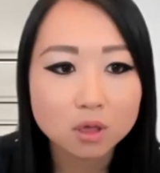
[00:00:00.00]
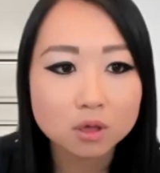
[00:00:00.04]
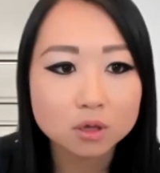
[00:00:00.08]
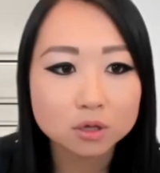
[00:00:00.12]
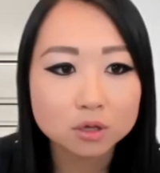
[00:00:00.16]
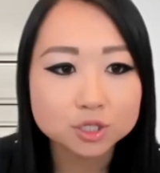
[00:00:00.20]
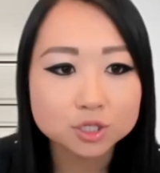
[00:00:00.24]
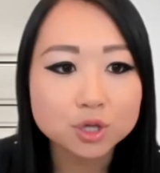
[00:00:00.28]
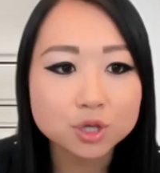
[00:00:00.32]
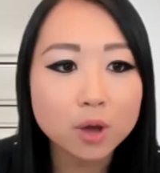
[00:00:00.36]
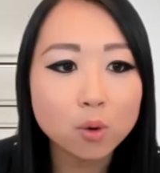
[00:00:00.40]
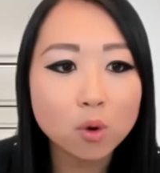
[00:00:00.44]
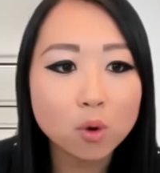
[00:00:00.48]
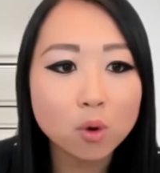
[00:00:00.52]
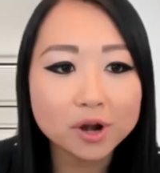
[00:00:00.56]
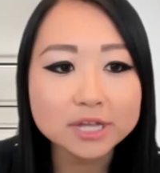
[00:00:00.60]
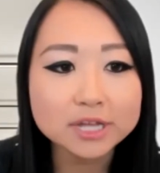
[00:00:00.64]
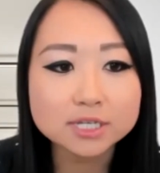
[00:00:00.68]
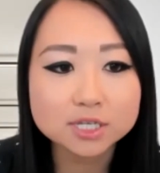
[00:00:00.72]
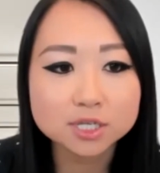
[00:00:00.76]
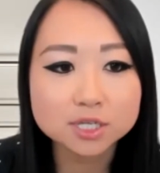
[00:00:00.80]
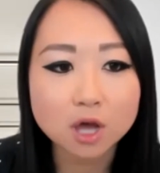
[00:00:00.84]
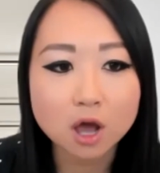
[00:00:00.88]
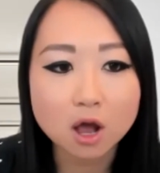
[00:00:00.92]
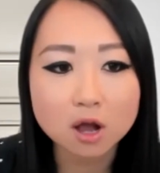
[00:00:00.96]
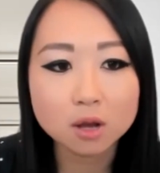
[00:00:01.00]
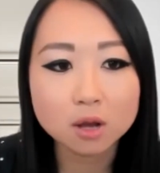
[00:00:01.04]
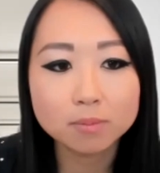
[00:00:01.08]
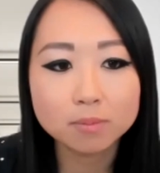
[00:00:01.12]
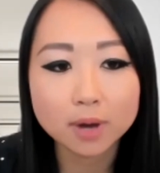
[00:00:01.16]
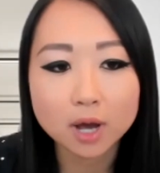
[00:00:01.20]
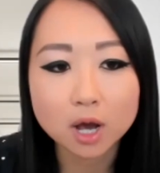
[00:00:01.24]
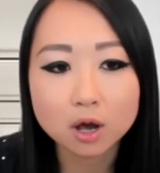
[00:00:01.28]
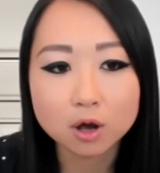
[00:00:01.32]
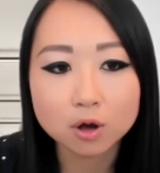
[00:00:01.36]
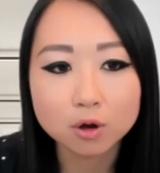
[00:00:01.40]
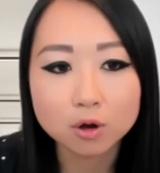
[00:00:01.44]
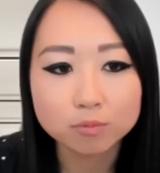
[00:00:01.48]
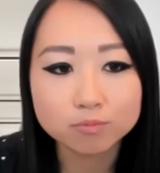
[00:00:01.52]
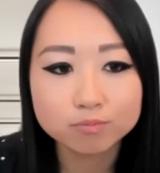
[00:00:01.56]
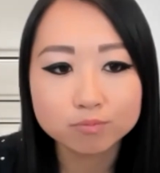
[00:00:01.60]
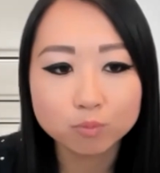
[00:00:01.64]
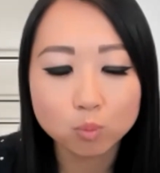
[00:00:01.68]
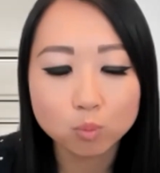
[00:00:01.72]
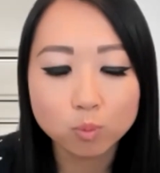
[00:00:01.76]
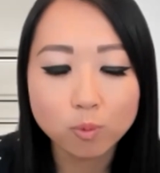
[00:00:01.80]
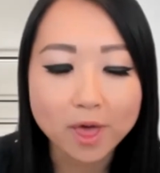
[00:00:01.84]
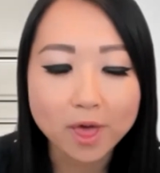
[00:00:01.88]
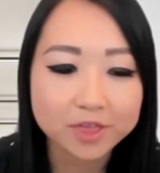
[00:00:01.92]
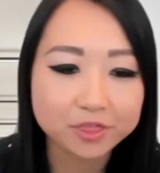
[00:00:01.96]
So I wanted to talk about
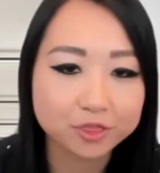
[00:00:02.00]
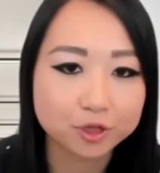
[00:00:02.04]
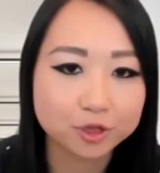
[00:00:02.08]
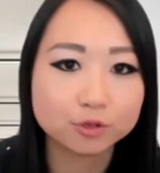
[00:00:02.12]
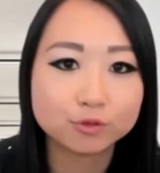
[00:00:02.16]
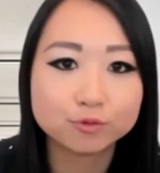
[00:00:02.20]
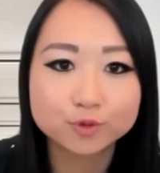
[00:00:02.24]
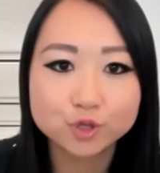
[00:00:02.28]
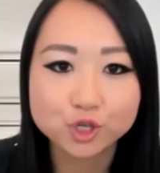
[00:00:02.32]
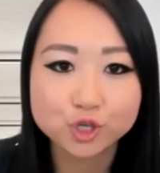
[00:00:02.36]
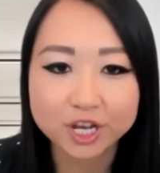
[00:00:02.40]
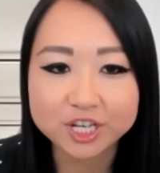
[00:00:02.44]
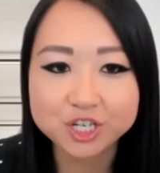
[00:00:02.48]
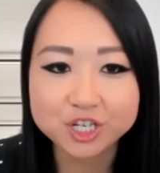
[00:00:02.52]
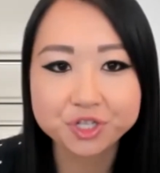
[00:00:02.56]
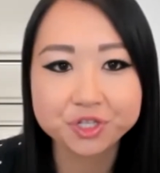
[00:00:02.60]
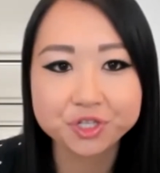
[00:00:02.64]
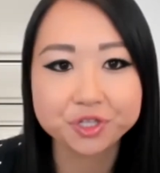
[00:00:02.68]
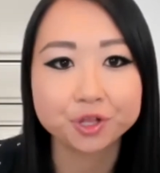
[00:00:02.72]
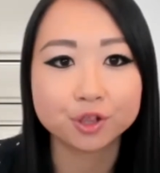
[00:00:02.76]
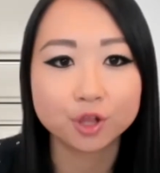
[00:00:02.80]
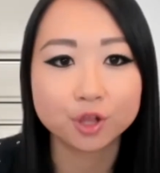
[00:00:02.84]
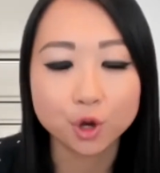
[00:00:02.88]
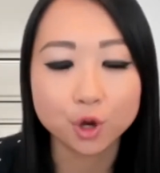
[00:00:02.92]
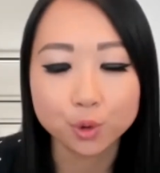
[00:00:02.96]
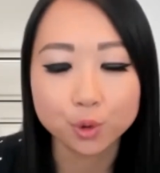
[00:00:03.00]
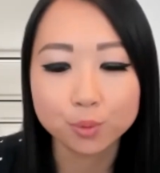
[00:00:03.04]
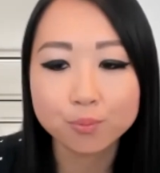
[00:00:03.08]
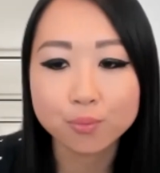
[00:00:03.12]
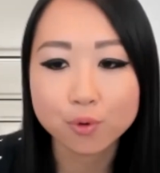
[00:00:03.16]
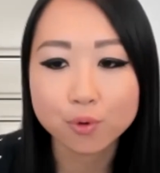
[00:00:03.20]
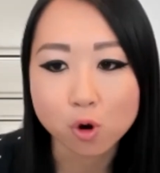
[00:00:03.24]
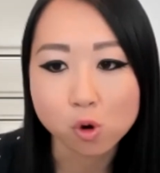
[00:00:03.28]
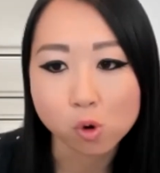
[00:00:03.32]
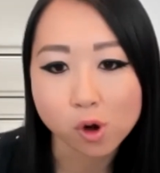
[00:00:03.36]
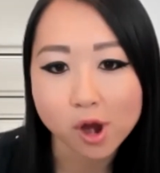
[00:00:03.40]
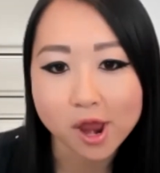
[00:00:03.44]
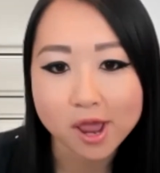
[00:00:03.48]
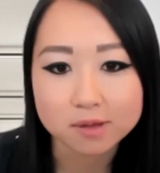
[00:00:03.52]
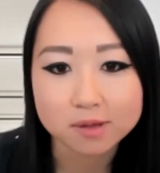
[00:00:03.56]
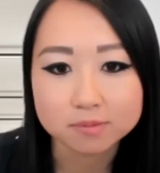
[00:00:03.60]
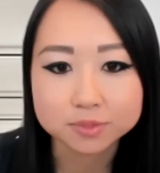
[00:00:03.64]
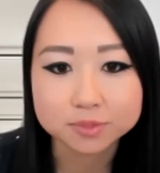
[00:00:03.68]
like the changes in the loan program.